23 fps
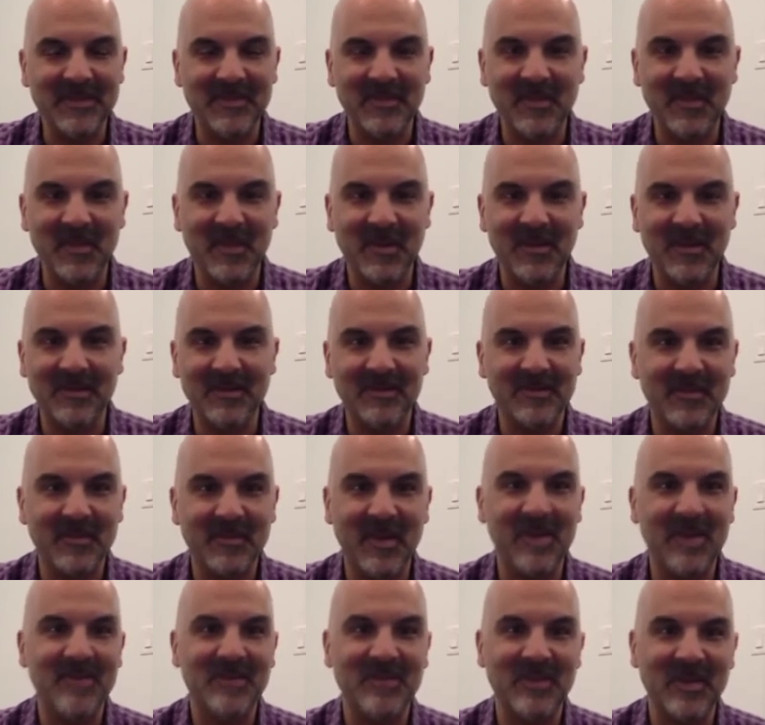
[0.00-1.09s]
If you want
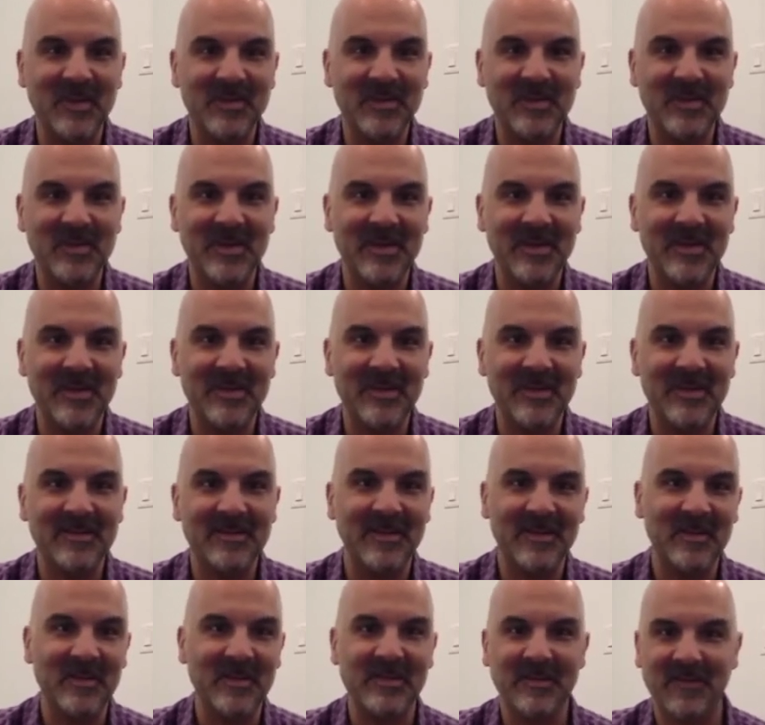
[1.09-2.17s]
brain surgery
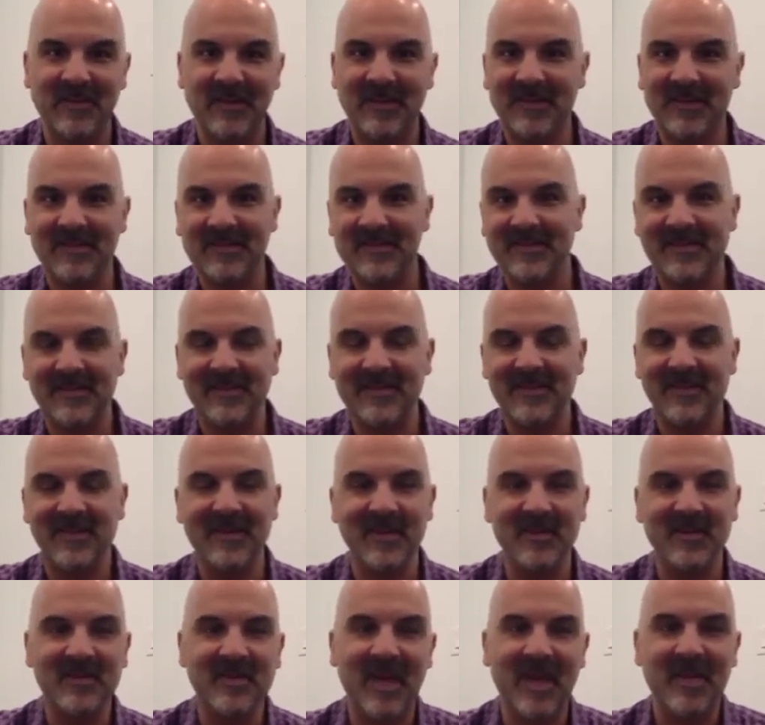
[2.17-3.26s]
in a specific you
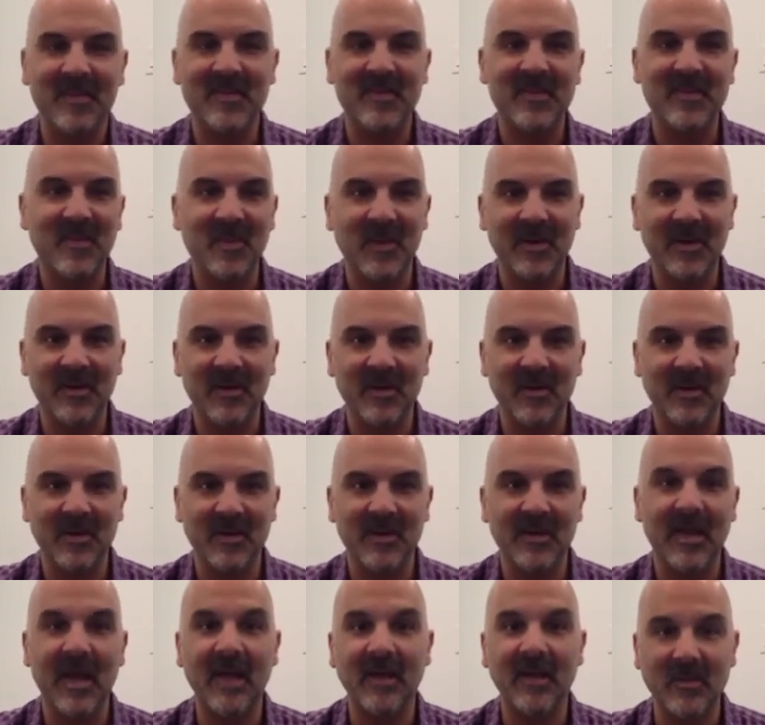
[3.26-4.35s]
know type you want to go to the
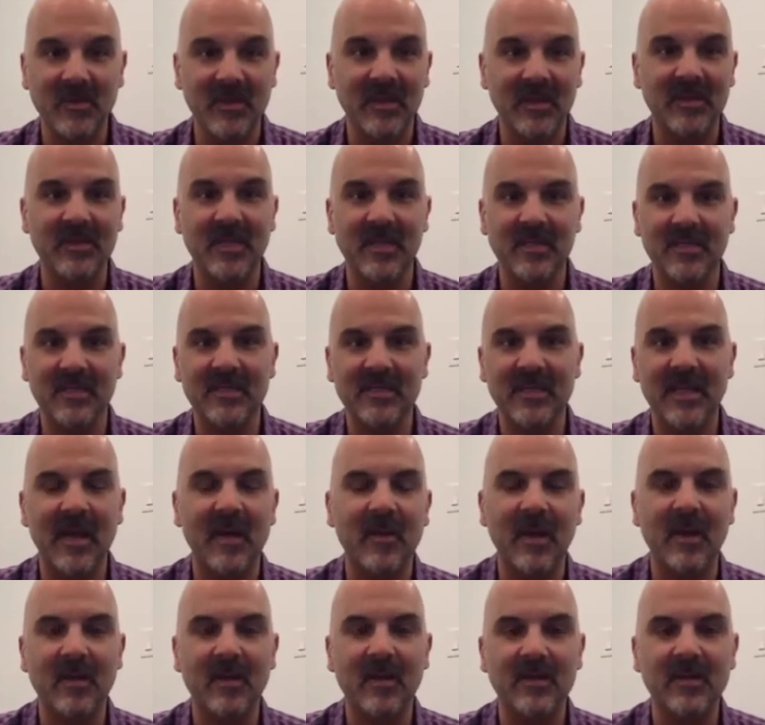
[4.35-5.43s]
doctor that does it that
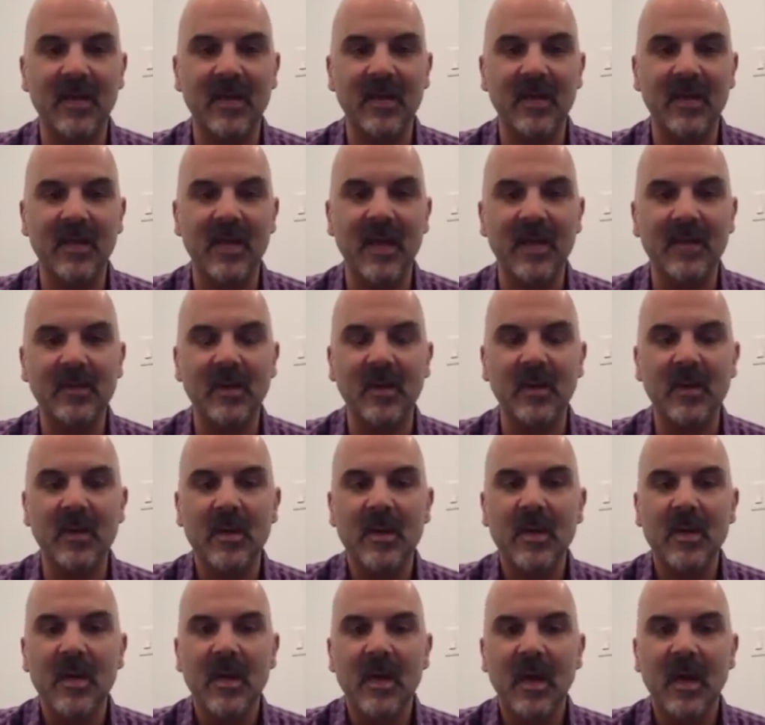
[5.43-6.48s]
way all the time so